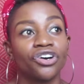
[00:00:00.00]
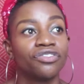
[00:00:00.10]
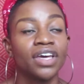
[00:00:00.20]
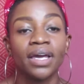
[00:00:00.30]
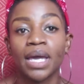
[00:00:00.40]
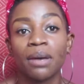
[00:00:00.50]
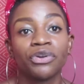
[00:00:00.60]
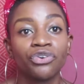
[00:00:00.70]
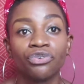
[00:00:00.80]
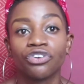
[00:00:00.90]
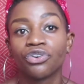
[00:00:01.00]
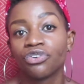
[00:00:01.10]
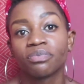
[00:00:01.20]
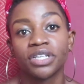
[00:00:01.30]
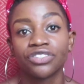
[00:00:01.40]
of cabin crew
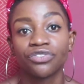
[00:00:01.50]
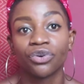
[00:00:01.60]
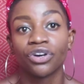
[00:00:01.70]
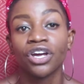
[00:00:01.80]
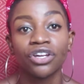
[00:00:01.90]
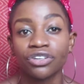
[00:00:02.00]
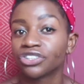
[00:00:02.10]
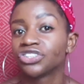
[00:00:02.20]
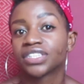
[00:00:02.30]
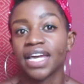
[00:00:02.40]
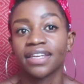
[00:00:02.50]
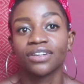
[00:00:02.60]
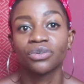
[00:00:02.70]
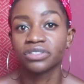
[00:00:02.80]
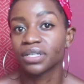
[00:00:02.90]
recruitment for not just
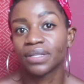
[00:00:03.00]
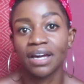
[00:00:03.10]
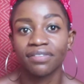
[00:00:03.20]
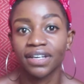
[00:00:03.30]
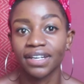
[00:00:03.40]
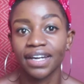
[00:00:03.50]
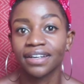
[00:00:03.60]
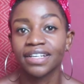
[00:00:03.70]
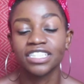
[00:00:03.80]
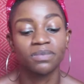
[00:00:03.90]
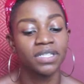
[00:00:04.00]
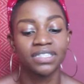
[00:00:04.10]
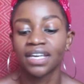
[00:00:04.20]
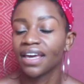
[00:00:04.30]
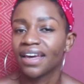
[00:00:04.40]
Kenyan or South African airlines,
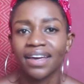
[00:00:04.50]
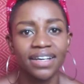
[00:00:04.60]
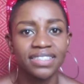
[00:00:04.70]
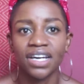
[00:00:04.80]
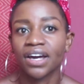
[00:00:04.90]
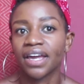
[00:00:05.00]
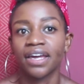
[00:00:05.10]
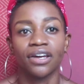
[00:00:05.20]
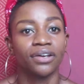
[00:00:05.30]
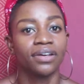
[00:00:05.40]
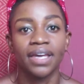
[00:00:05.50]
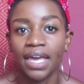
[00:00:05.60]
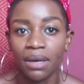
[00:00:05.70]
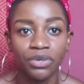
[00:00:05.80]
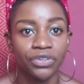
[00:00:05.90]
but Qatar Air,
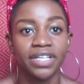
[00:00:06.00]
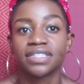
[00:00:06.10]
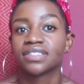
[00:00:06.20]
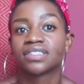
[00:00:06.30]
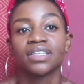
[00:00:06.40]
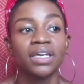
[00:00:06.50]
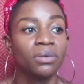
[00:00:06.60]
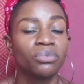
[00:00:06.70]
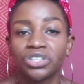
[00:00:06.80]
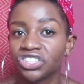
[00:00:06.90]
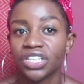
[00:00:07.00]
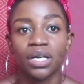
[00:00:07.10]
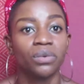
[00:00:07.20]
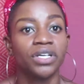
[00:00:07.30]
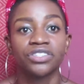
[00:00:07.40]
Emirates, British
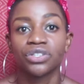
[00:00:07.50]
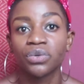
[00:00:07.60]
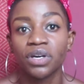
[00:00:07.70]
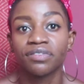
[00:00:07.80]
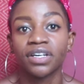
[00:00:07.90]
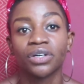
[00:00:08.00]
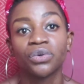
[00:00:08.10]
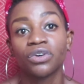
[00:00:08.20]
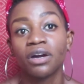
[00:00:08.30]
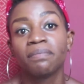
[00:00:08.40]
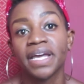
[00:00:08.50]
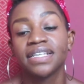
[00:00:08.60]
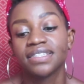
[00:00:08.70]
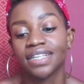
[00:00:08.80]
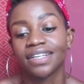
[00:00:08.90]
Airways, whoever, who are
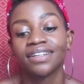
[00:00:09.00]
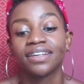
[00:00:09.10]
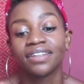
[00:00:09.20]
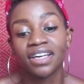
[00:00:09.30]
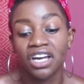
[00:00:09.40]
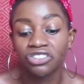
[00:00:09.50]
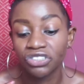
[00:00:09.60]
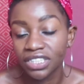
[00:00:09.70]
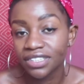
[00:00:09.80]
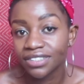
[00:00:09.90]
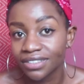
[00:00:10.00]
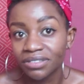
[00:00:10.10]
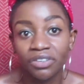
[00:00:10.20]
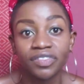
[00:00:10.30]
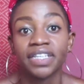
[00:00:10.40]
based in the
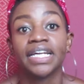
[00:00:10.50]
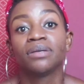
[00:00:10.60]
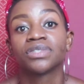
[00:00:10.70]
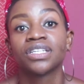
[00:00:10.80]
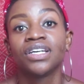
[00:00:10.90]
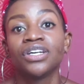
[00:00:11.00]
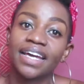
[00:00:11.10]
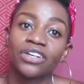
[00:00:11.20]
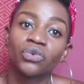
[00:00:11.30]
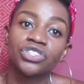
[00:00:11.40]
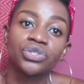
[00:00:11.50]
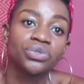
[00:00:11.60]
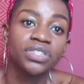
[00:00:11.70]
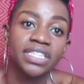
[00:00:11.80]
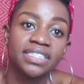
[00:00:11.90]
countries of their names. And what's
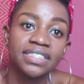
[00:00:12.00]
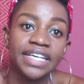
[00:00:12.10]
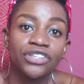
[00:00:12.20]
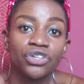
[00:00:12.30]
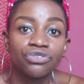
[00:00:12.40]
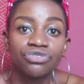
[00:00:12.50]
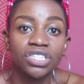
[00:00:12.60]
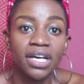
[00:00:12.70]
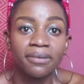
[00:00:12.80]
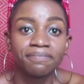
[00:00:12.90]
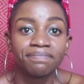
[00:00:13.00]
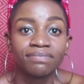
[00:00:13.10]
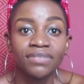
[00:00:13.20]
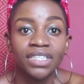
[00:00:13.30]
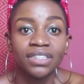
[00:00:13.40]
cool is they don't,
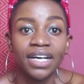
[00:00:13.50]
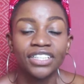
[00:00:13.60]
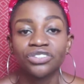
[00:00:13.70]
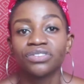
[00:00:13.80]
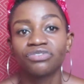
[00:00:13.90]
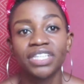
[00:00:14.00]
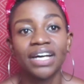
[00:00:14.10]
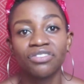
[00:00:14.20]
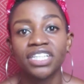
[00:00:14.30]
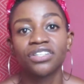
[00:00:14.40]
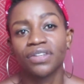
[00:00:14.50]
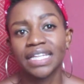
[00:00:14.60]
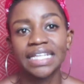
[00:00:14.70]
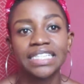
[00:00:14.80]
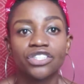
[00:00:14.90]
I really don't
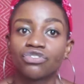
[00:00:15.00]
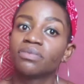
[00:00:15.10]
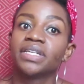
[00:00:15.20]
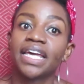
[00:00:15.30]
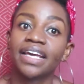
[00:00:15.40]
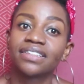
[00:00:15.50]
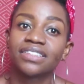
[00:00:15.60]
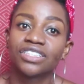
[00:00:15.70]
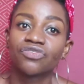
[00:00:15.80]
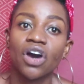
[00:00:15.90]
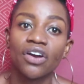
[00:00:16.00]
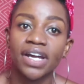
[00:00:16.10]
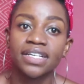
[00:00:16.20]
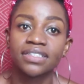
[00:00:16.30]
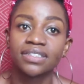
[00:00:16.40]
think they discriminate as
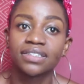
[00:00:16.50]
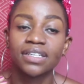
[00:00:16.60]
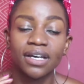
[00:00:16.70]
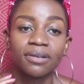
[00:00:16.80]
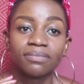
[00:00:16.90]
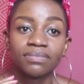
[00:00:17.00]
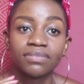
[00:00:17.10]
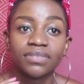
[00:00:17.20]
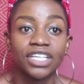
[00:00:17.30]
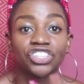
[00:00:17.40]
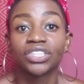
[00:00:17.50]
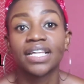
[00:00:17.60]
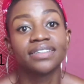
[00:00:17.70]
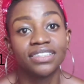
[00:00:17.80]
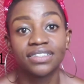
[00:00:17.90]
far as
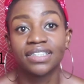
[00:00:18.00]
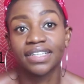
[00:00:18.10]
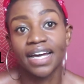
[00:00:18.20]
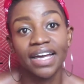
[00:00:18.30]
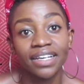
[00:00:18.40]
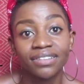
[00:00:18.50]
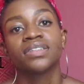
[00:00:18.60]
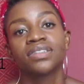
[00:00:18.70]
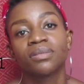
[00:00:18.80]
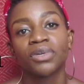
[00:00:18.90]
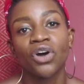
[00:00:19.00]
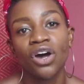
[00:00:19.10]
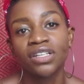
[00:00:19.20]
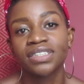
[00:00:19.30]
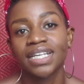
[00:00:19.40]
nationalities that they hire. Some
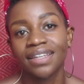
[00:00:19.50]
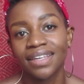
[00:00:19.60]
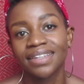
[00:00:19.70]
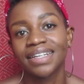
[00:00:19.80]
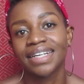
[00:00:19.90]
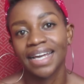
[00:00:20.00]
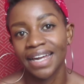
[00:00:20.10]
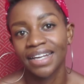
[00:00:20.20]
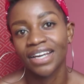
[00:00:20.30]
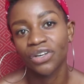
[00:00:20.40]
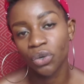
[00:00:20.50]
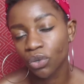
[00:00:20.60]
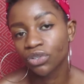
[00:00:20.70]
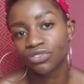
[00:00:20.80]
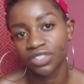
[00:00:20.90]
cons, I think that it can get
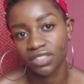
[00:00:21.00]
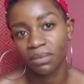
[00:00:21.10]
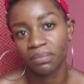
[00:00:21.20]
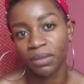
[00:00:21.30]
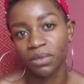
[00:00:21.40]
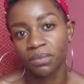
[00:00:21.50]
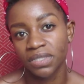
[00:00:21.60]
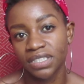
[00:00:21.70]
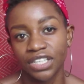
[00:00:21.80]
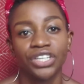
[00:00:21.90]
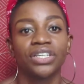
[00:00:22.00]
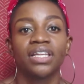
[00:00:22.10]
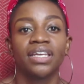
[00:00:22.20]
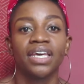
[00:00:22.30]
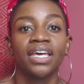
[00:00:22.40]
old for some people,
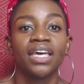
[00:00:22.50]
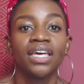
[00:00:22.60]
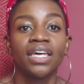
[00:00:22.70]
particularly